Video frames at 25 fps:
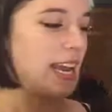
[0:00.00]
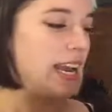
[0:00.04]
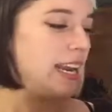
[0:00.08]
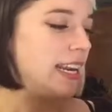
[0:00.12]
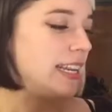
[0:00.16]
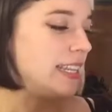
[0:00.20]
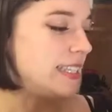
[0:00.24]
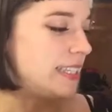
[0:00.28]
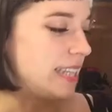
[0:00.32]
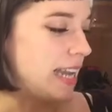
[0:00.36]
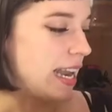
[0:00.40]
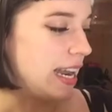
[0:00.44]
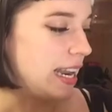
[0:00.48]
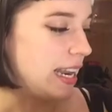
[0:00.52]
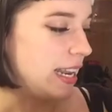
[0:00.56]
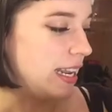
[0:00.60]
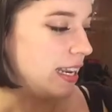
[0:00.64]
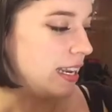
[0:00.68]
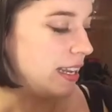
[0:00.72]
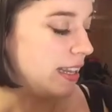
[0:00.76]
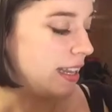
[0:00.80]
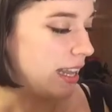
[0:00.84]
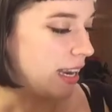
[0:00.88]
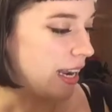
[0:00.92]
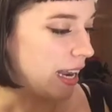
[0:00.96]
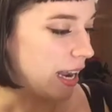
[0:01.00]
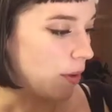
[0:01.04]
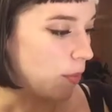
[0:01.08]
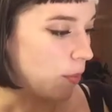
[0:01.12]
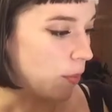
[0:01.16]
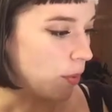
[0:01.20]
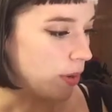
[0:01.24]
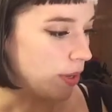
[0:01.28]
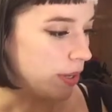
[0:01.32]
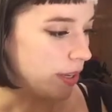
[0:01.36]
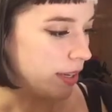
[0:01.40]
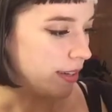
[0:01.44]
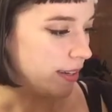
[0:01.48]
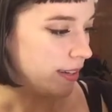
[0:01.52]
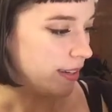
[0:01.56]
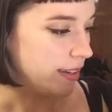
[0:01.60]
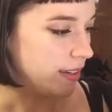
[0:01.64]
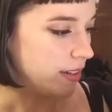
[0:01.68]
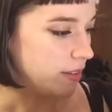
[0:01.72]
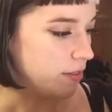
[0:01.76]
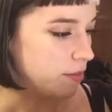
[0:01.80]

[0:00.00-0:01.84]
I decided that I would